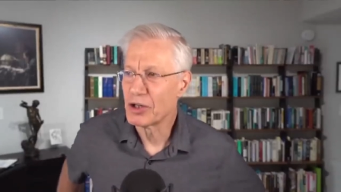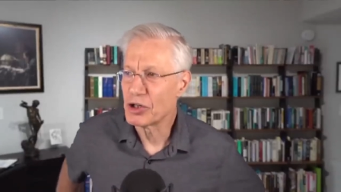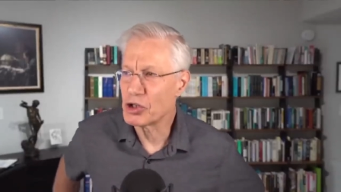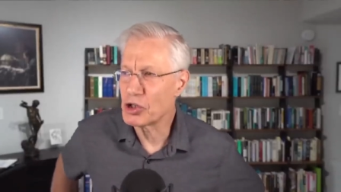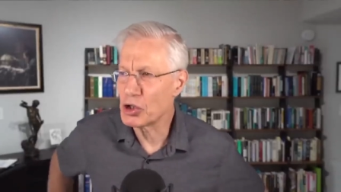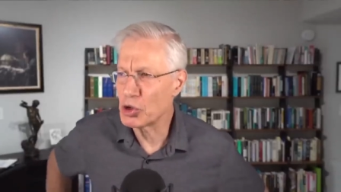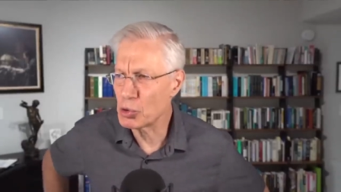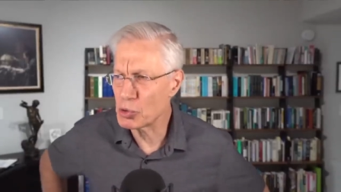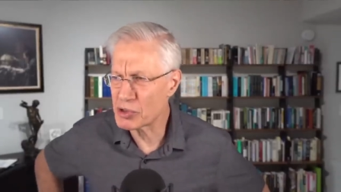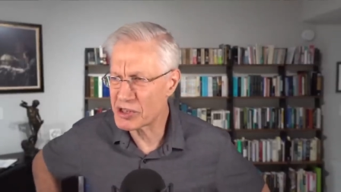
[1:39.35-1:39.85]

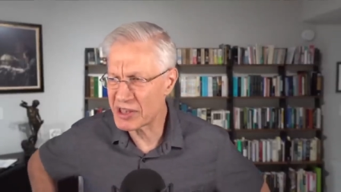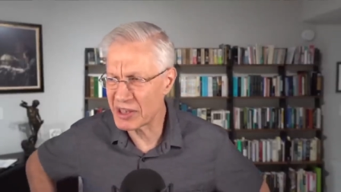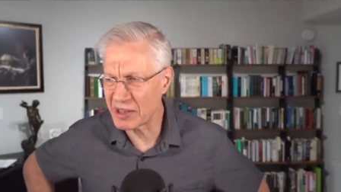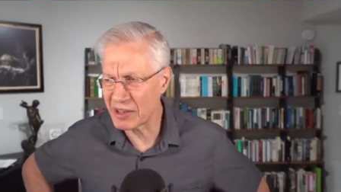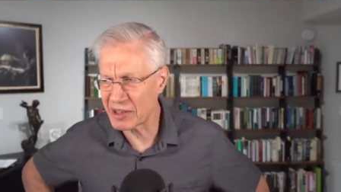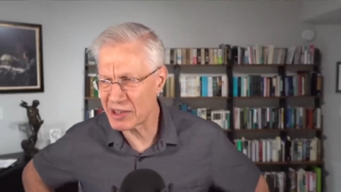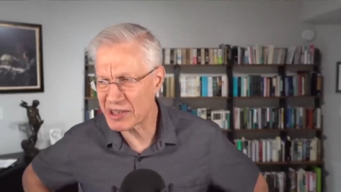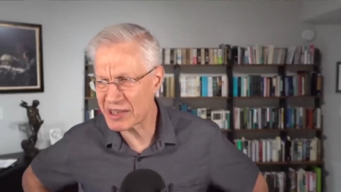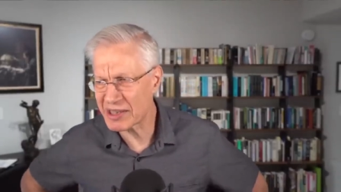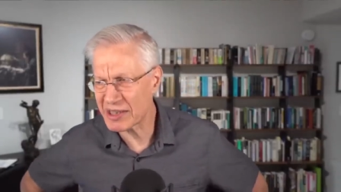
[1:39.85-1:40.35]
New
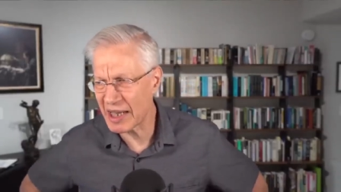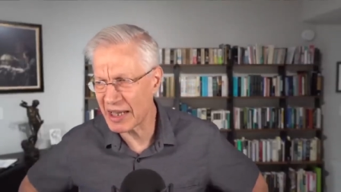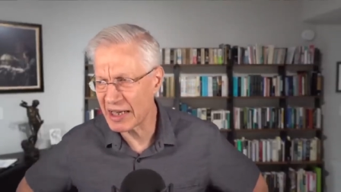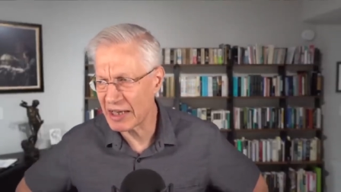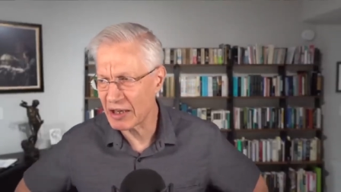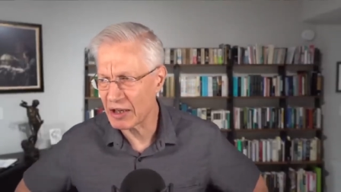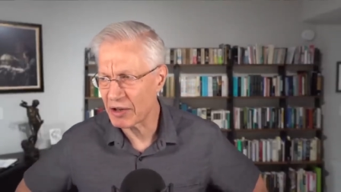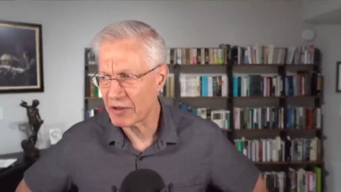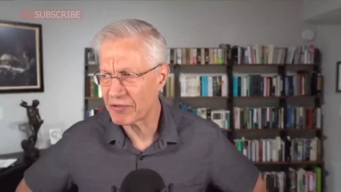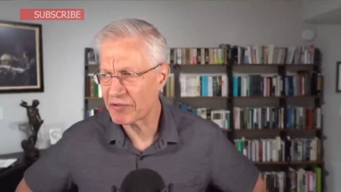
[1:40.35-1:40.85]
Zealand
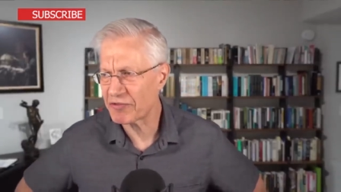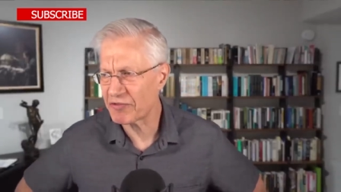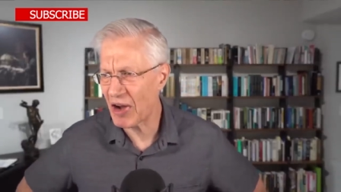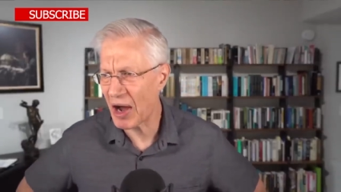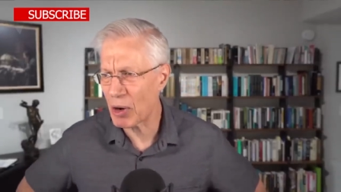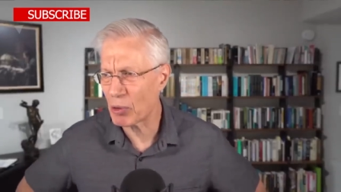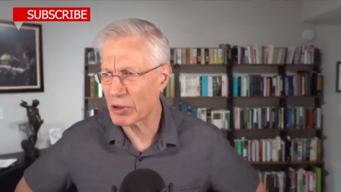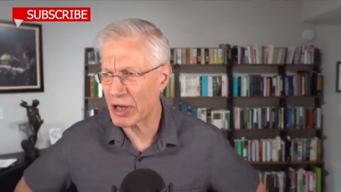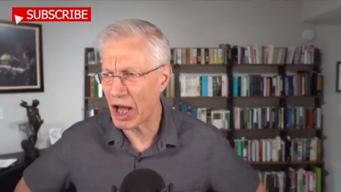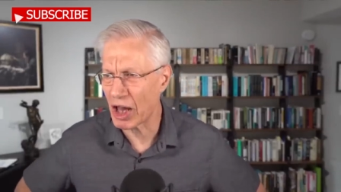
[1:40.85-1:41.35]
study
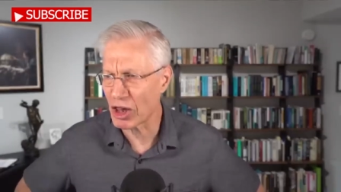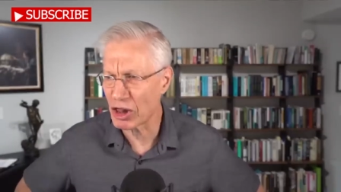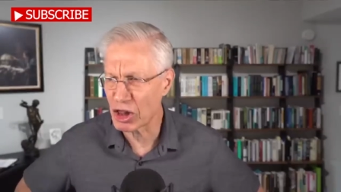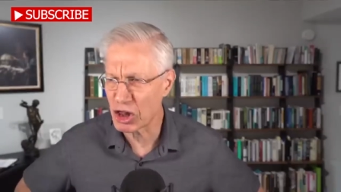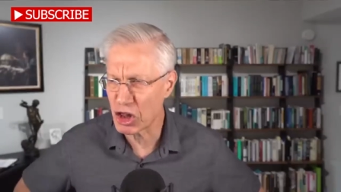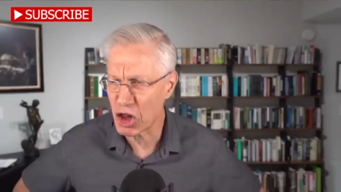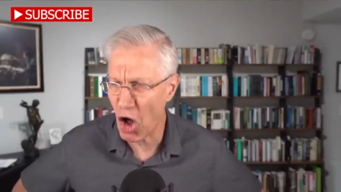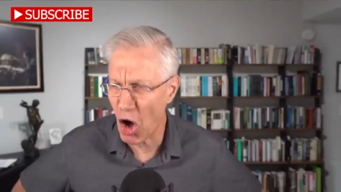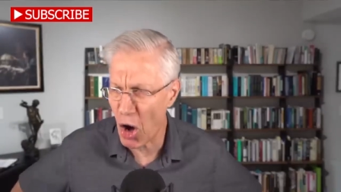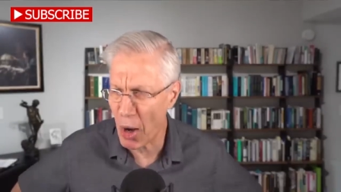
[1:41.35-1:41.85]
found
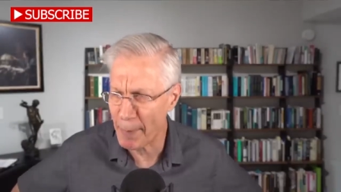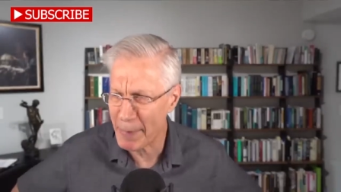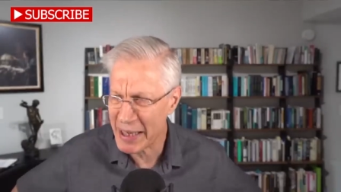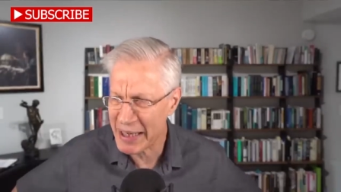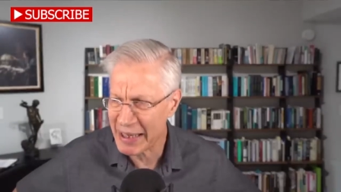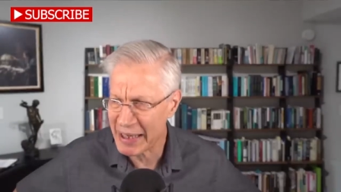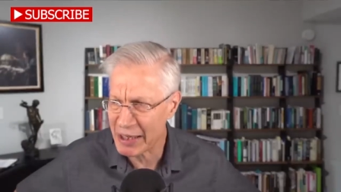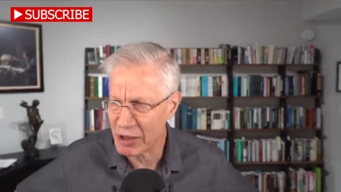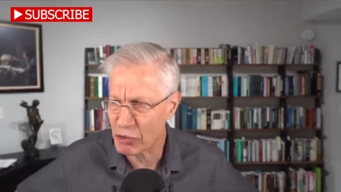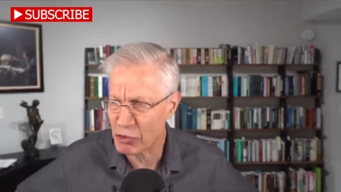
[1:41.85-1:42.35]

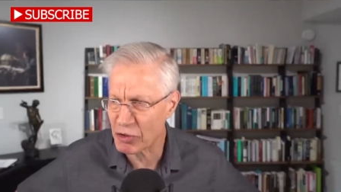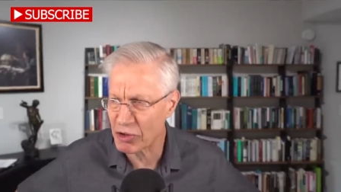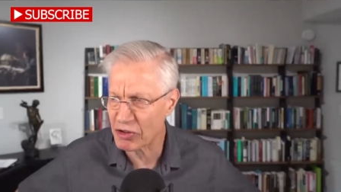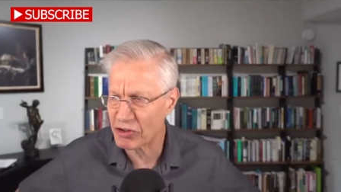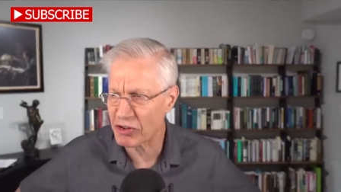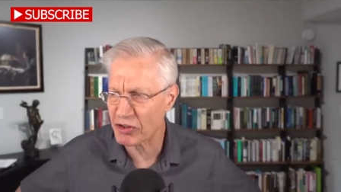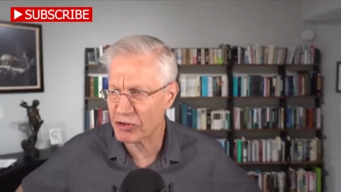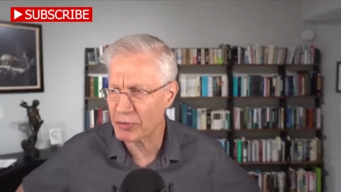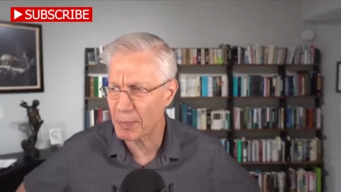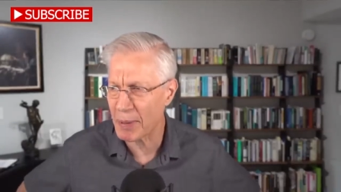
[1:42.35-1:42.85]
alarming
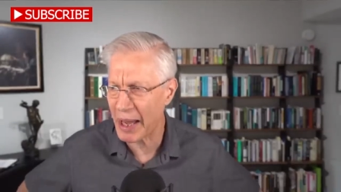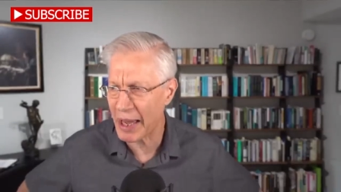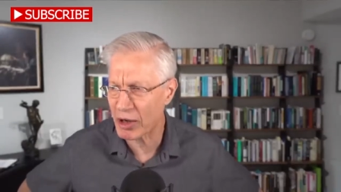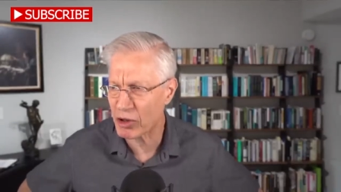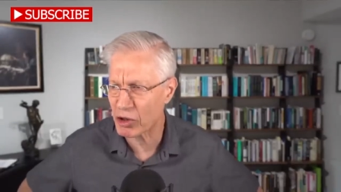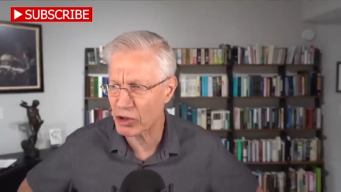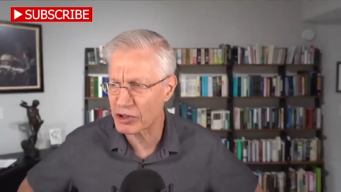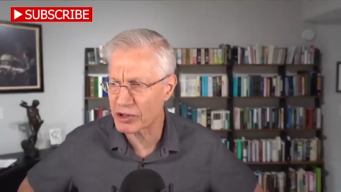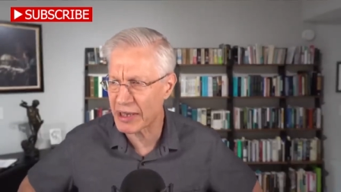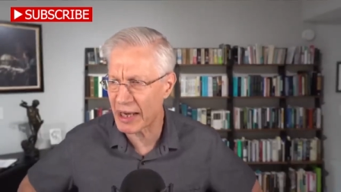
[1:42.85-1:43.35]
increases in
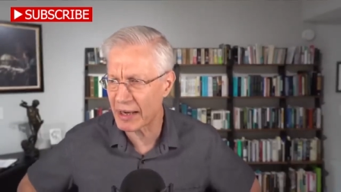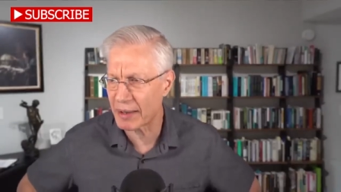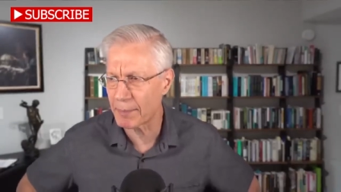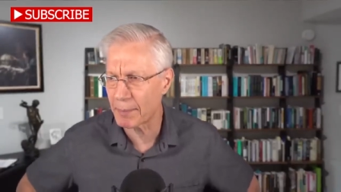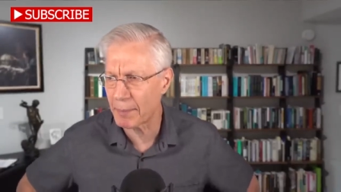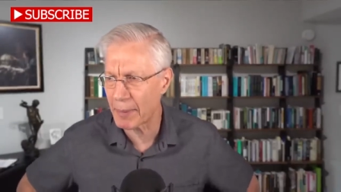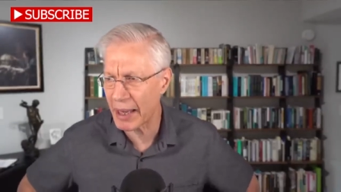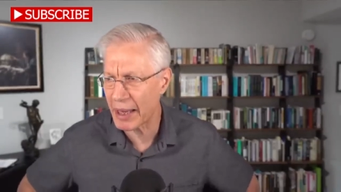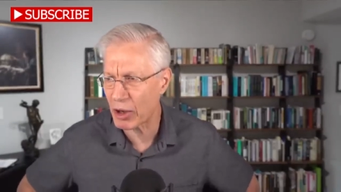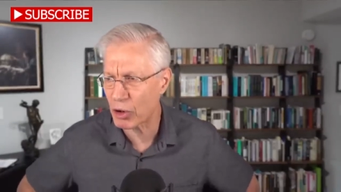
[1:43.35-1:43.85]
myocardi-
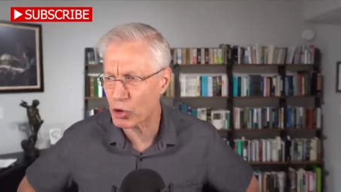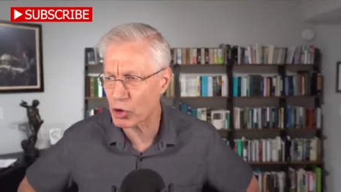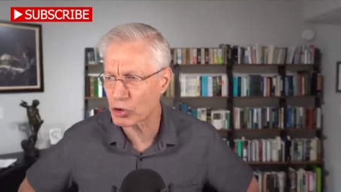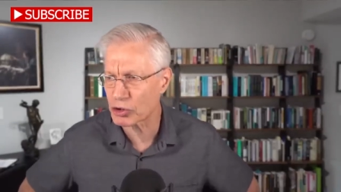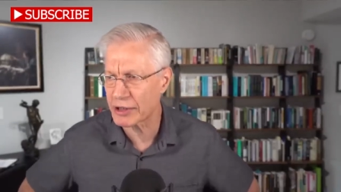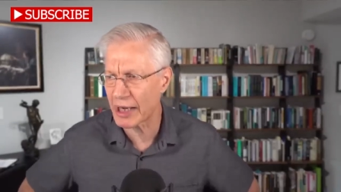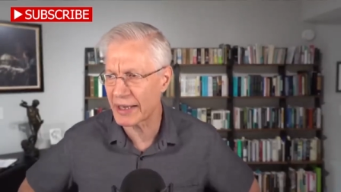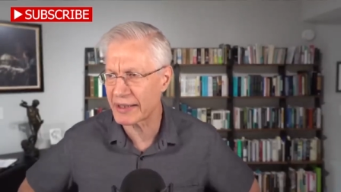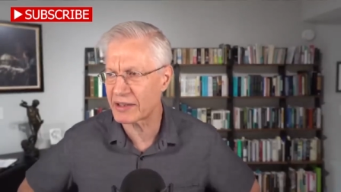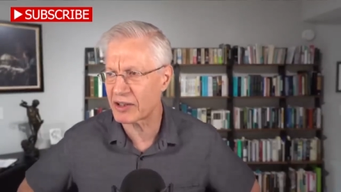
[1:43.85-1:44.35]

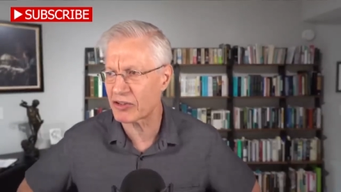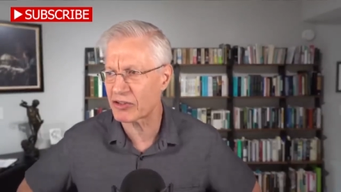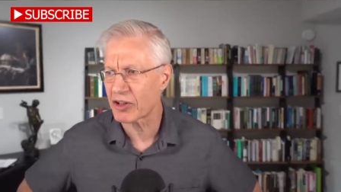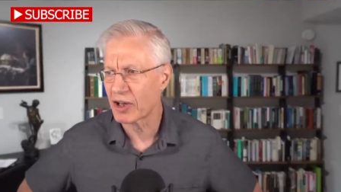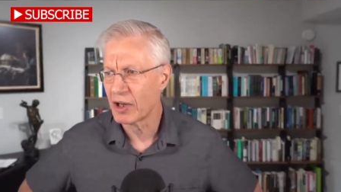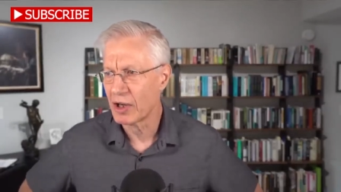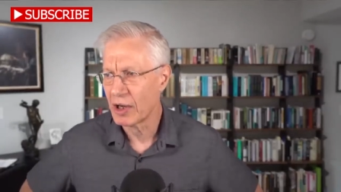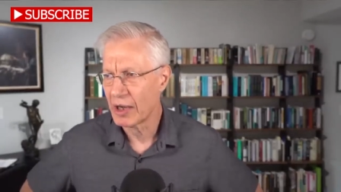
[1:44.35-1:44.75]
myocarditis